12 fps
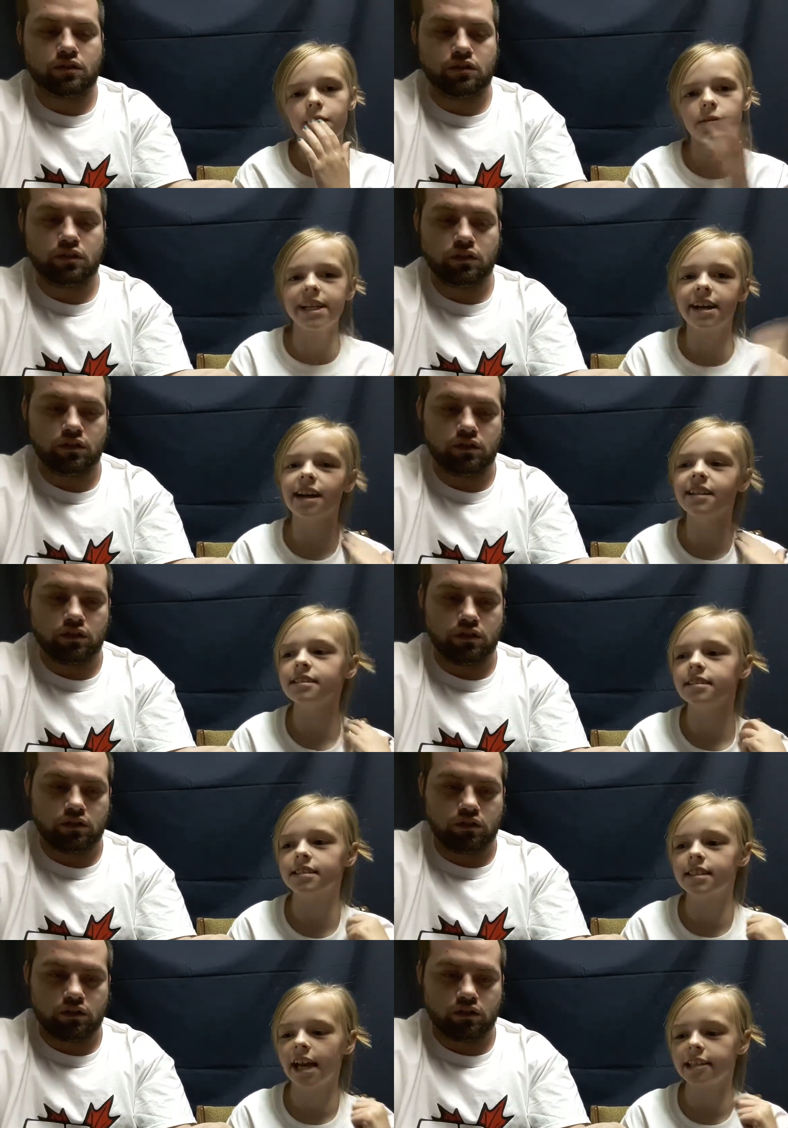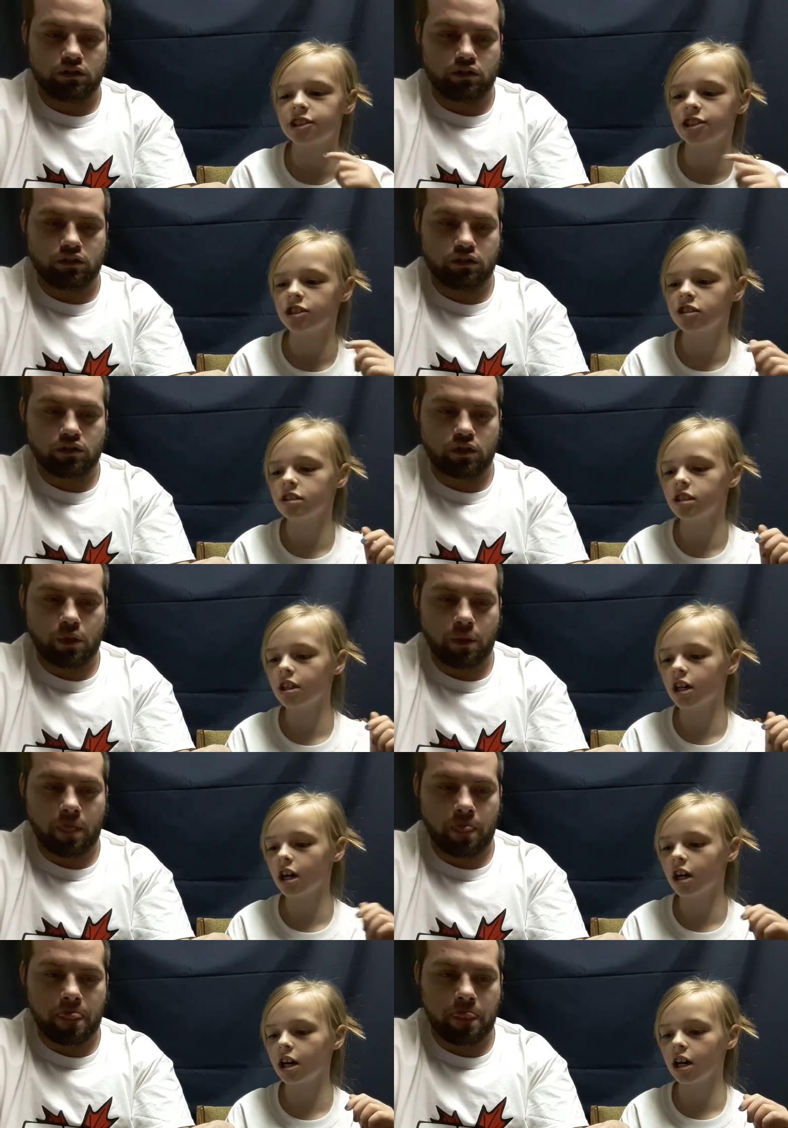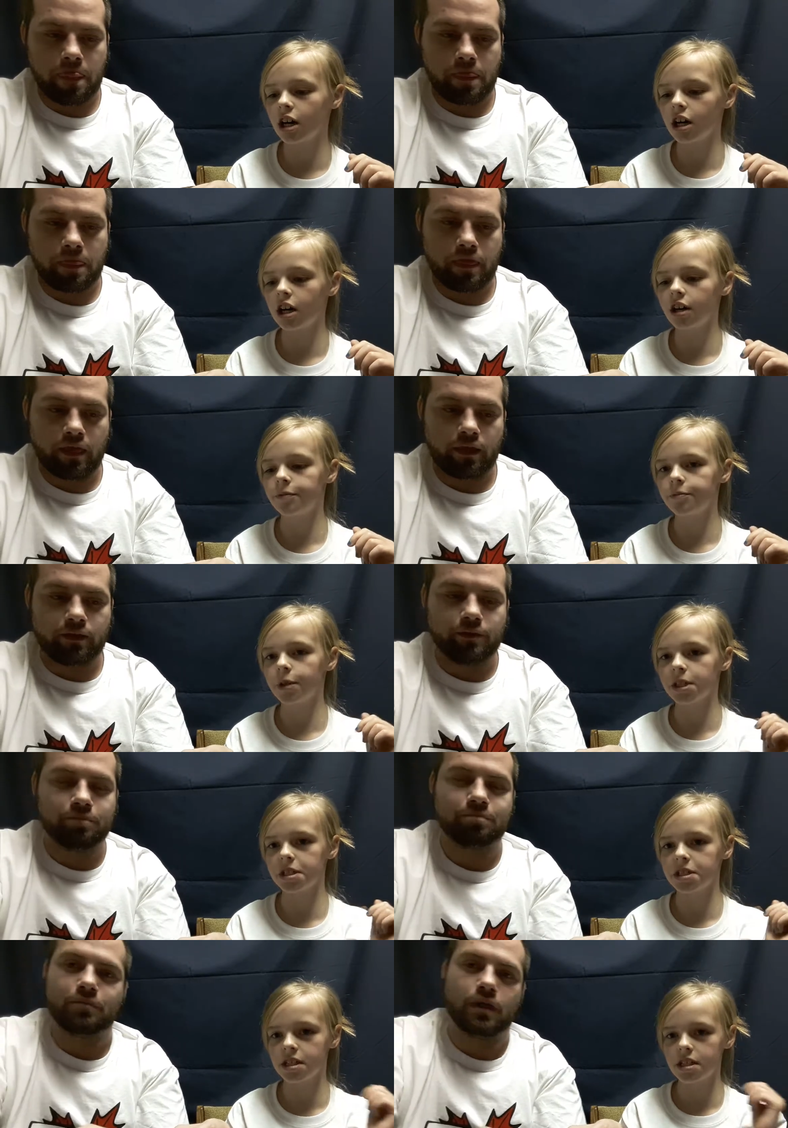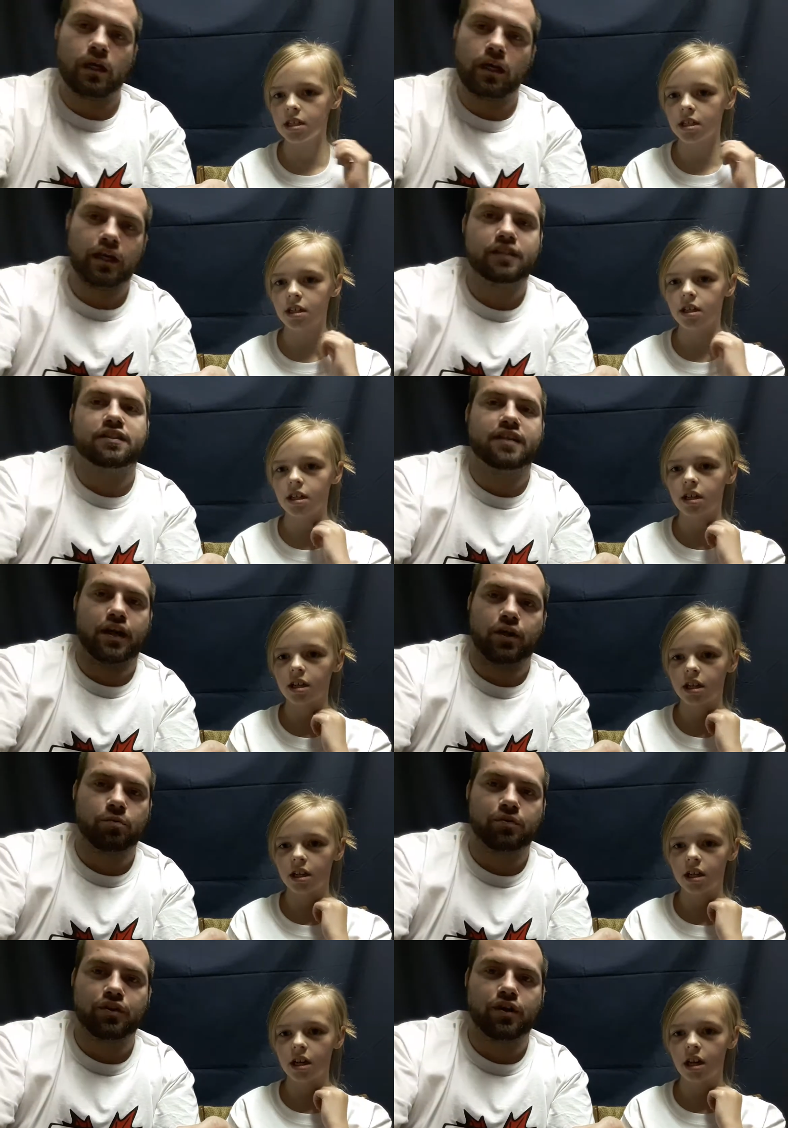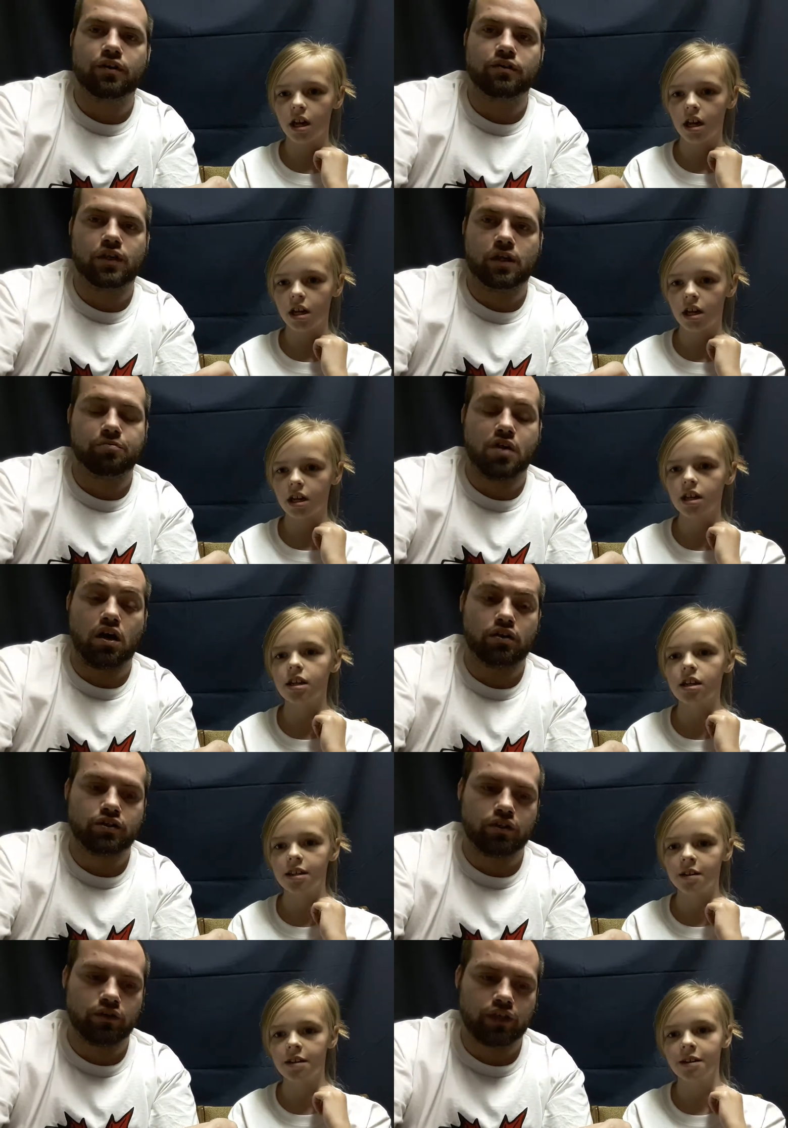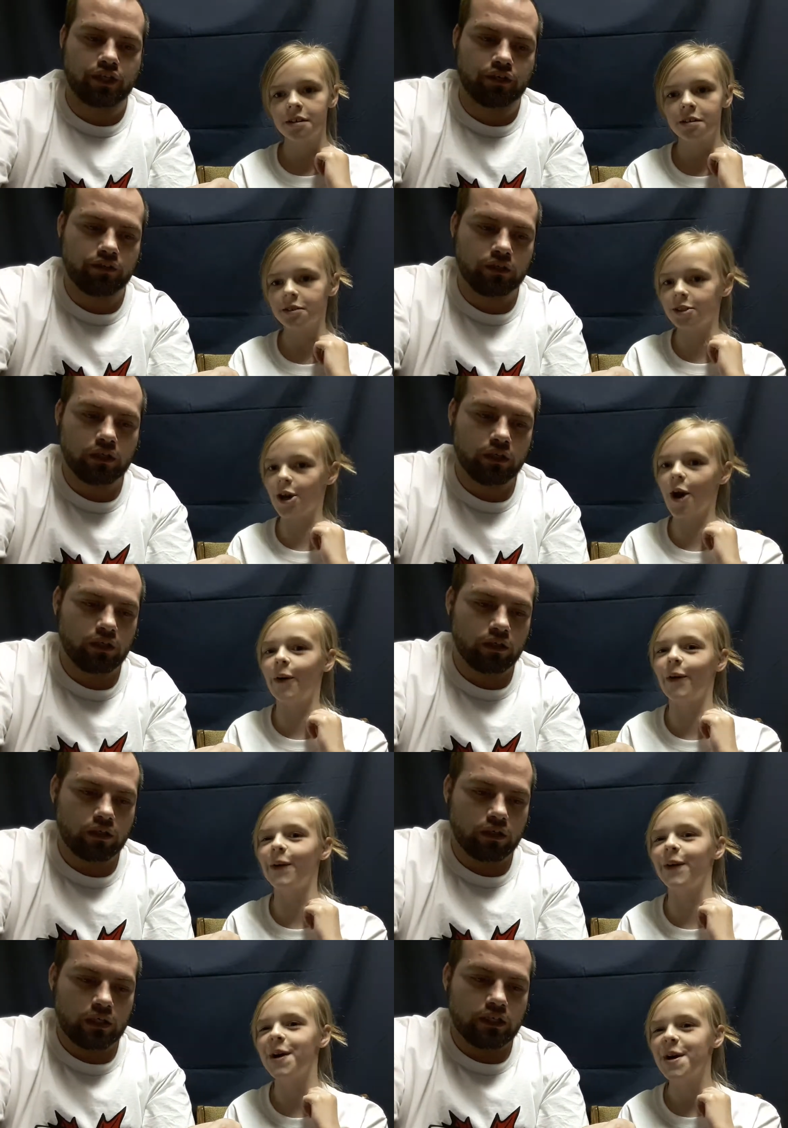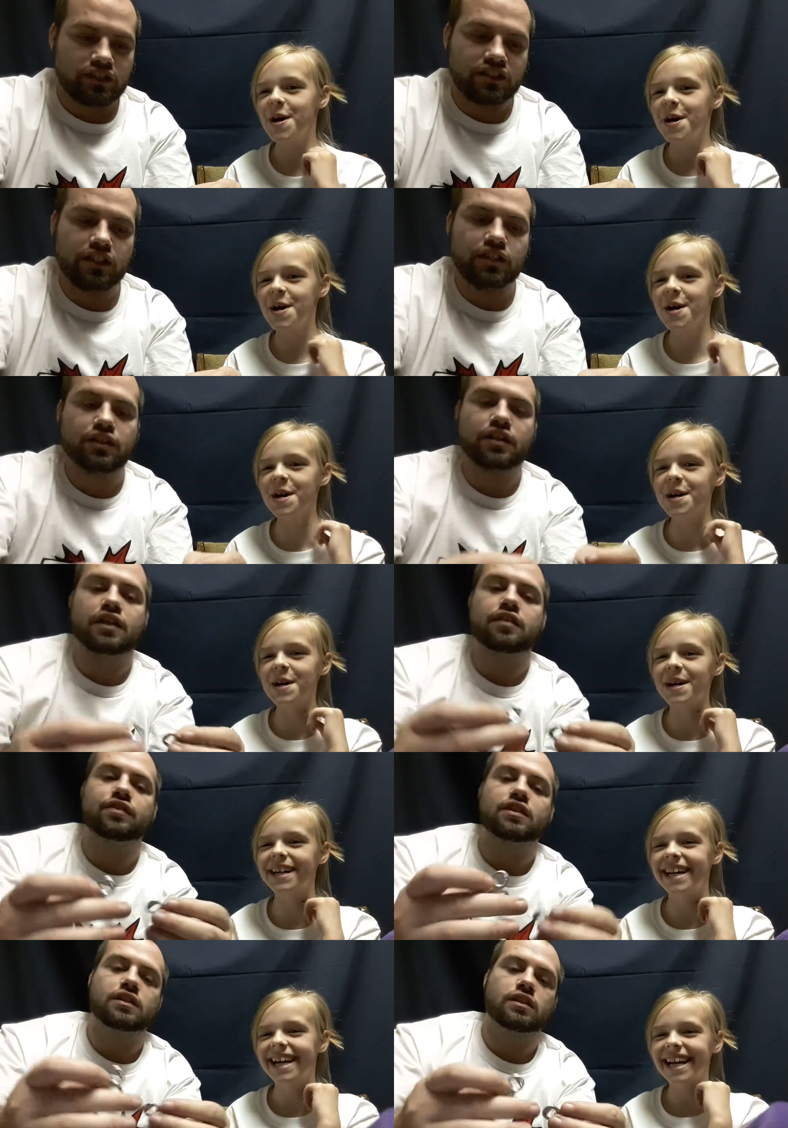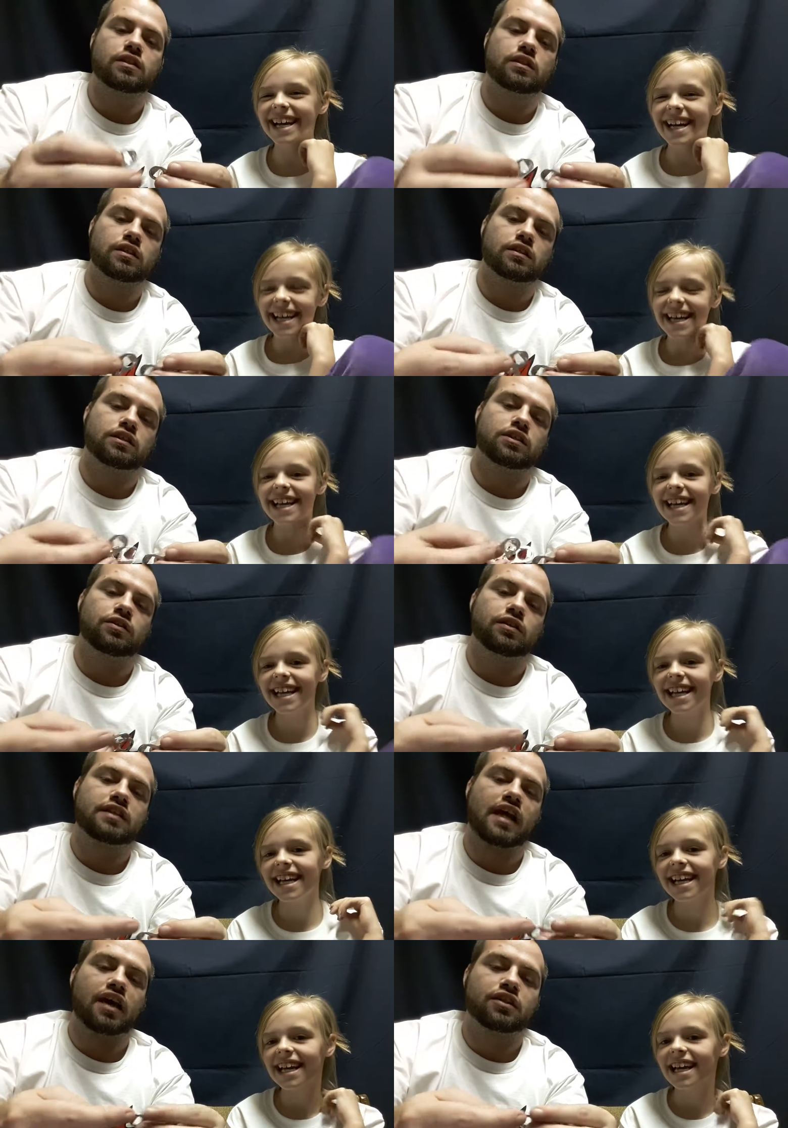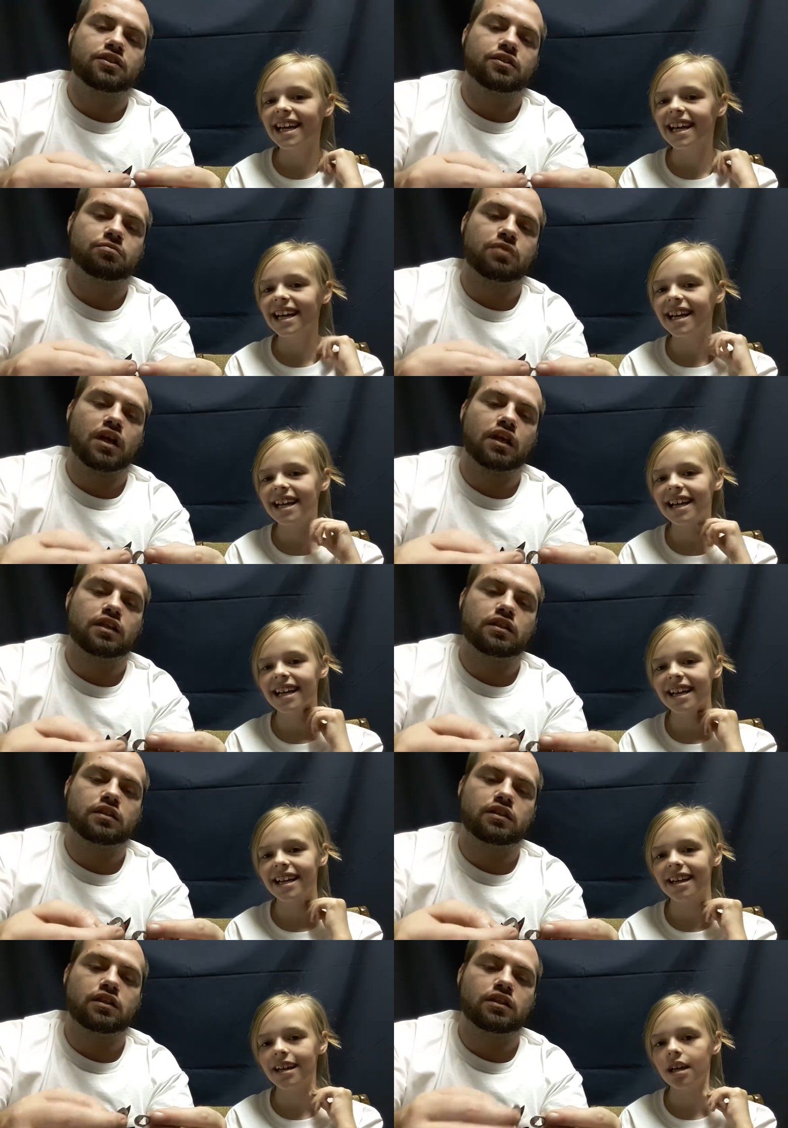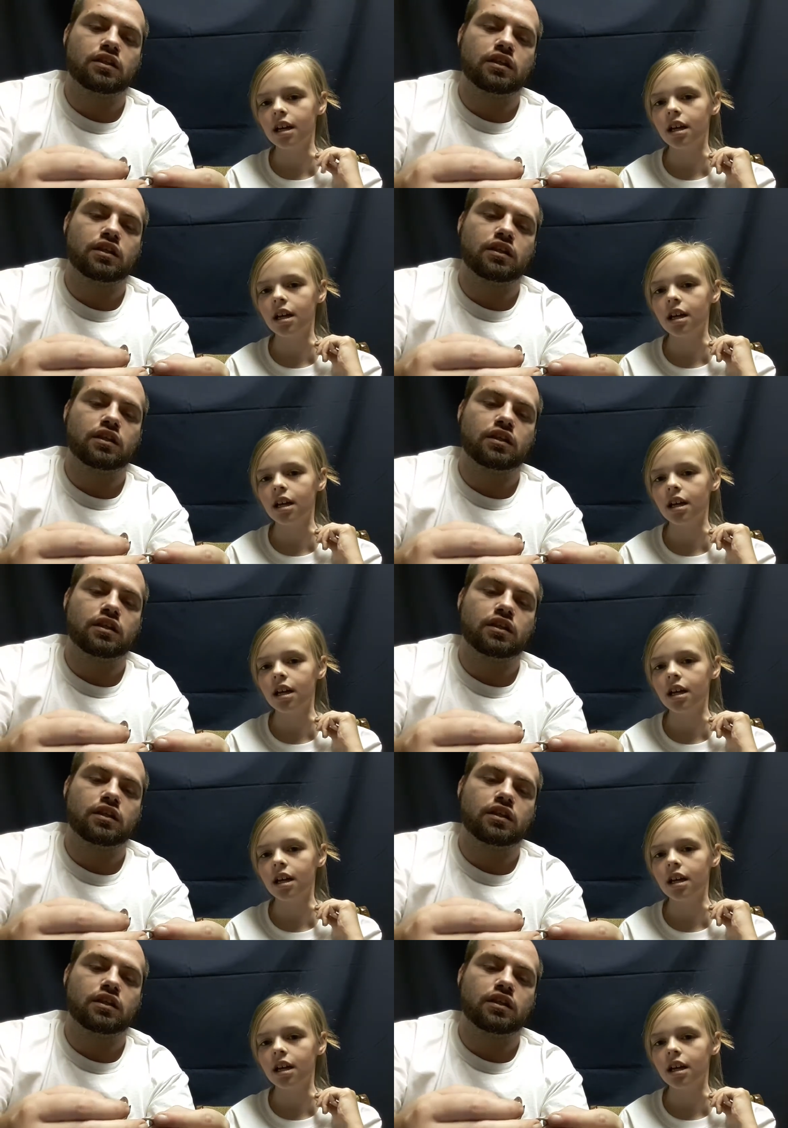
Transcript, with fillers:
Speaker 1: We kind of sketched our purse.
Speaker 2: It's terrible though, and I'm not showing you. No. See, you can even to attach them, right? You